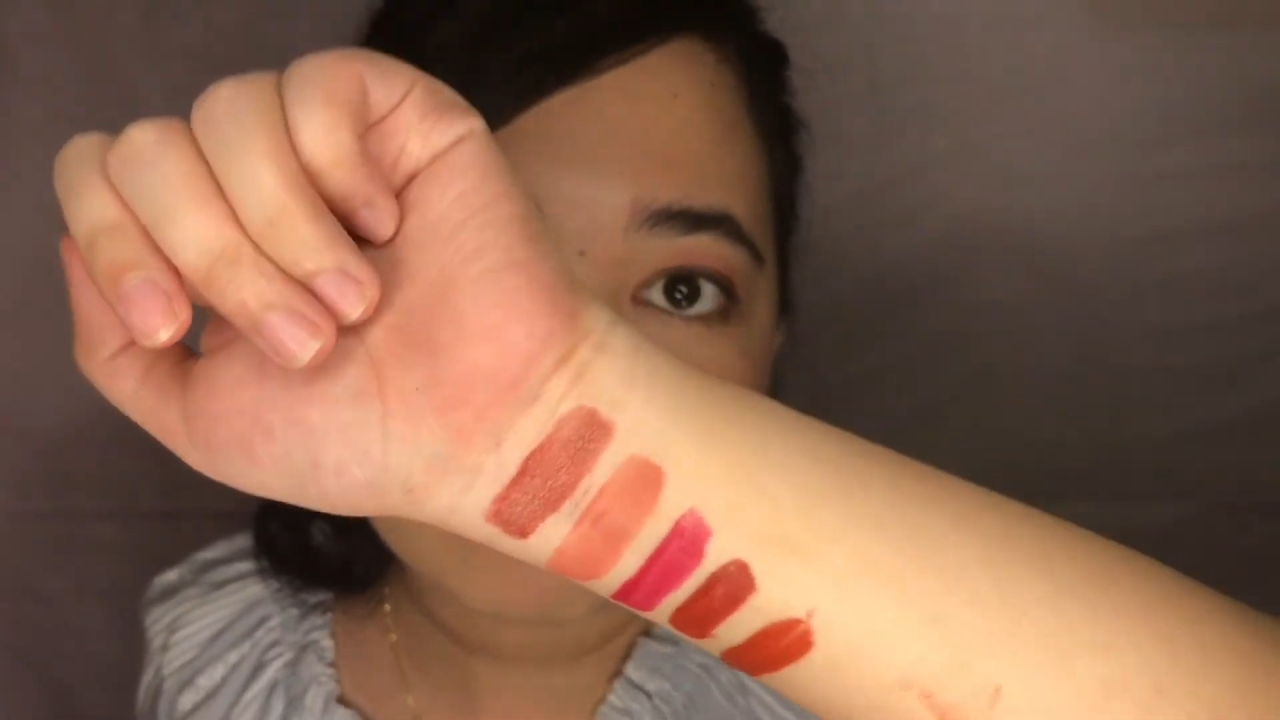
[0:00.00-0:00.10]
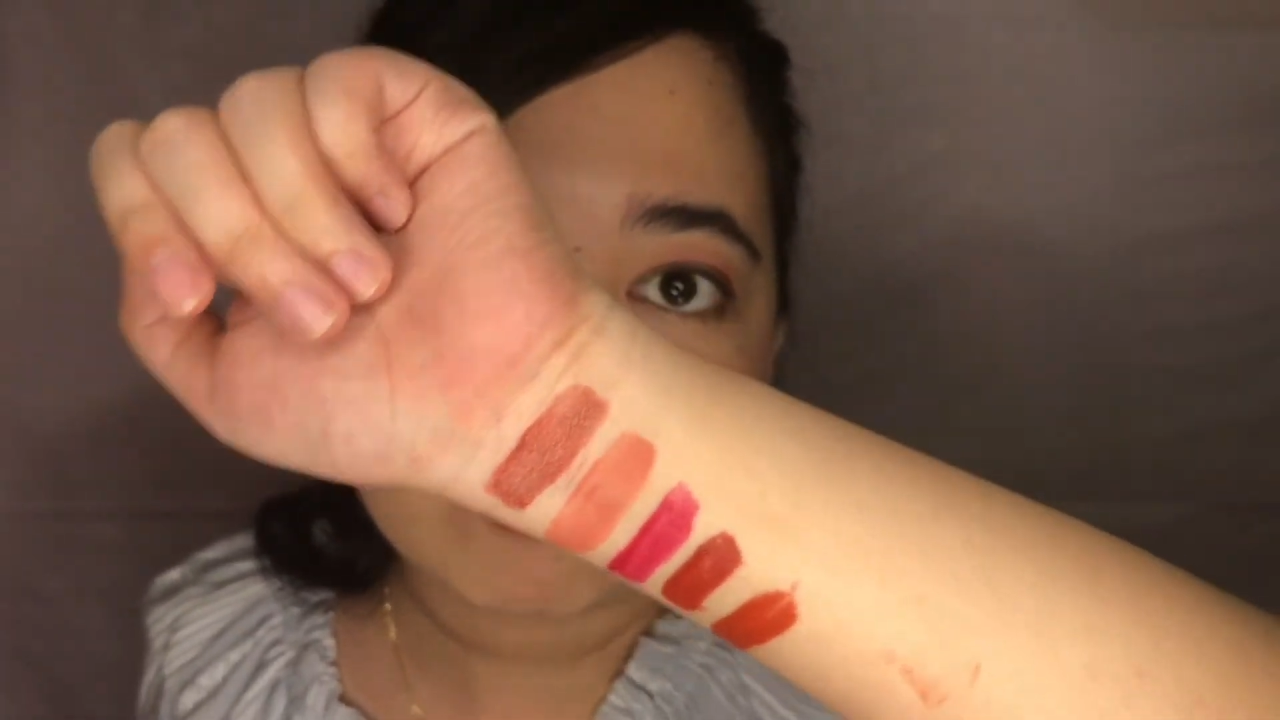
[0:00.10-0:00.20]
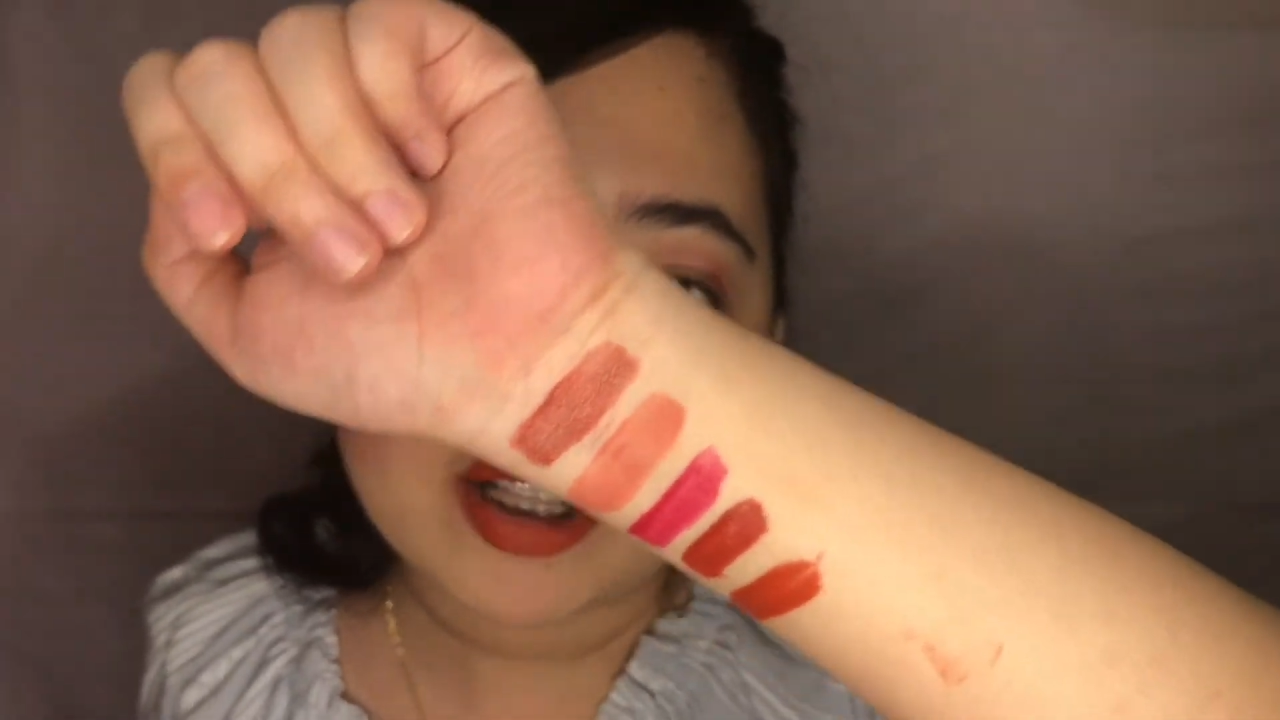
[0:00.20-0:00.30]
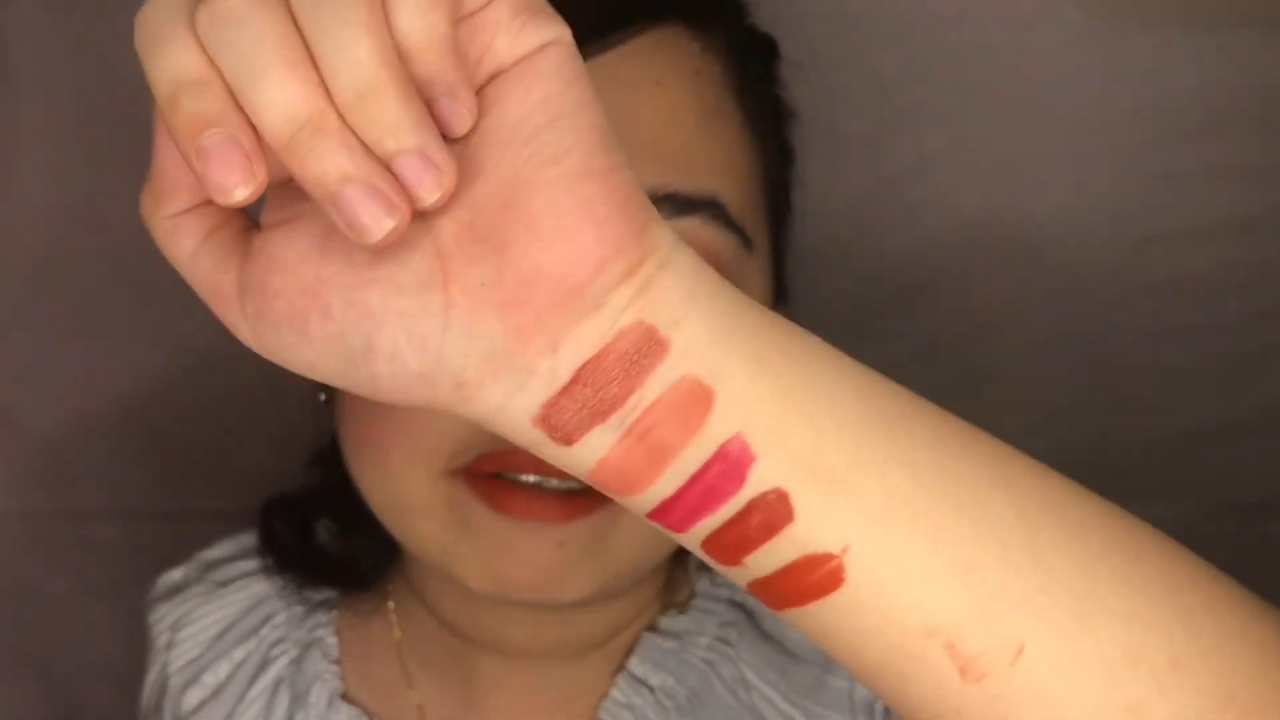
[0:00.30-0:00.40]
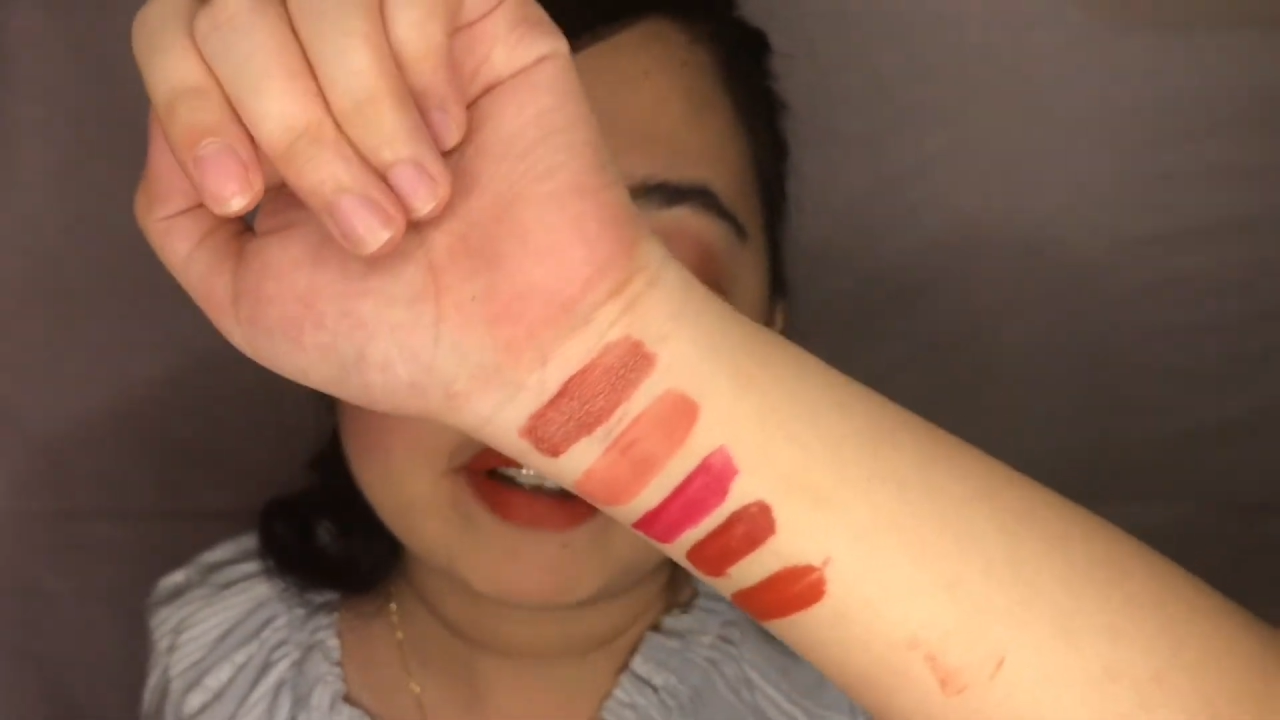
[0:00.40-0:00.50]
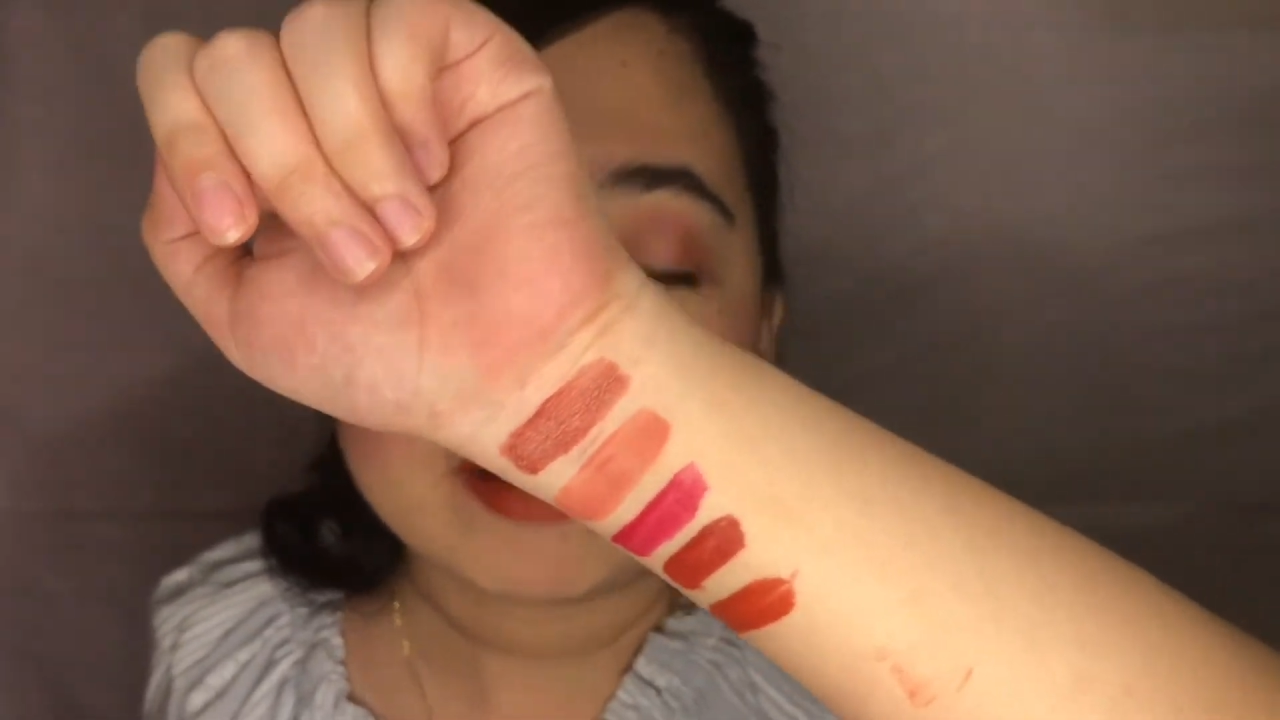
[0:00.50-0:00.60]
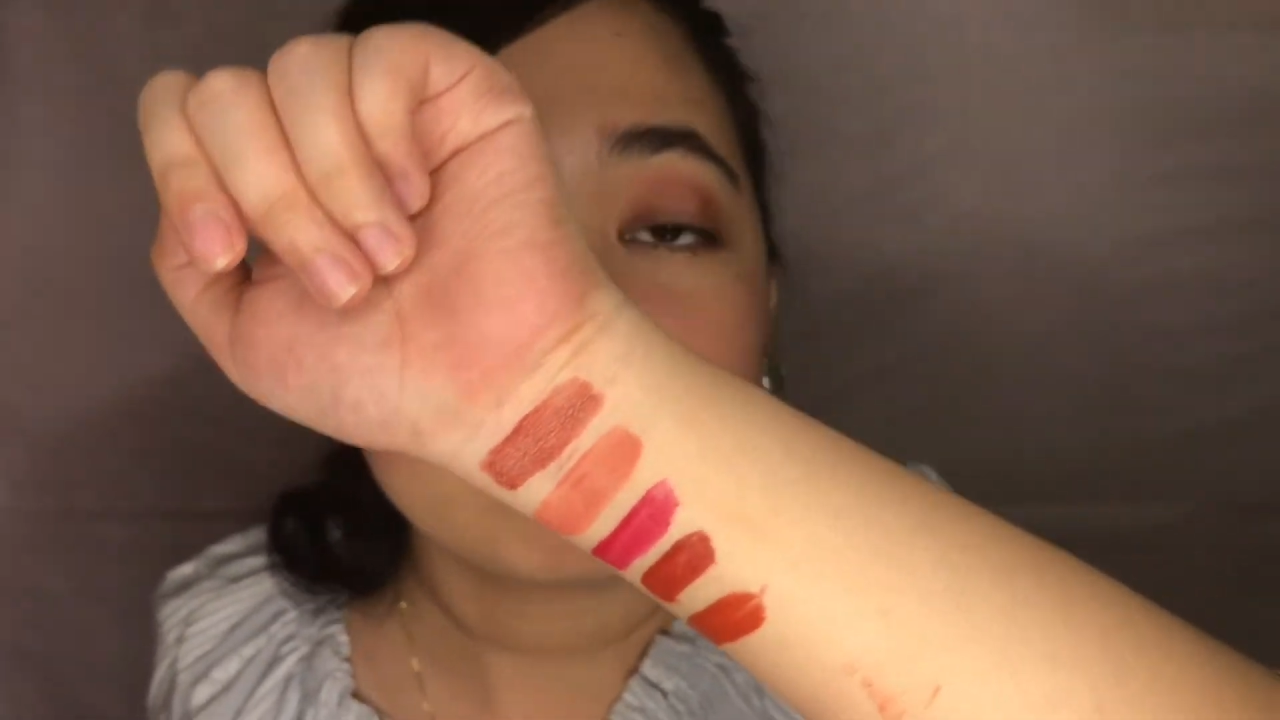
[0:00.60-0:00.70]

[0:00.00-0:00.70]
velvet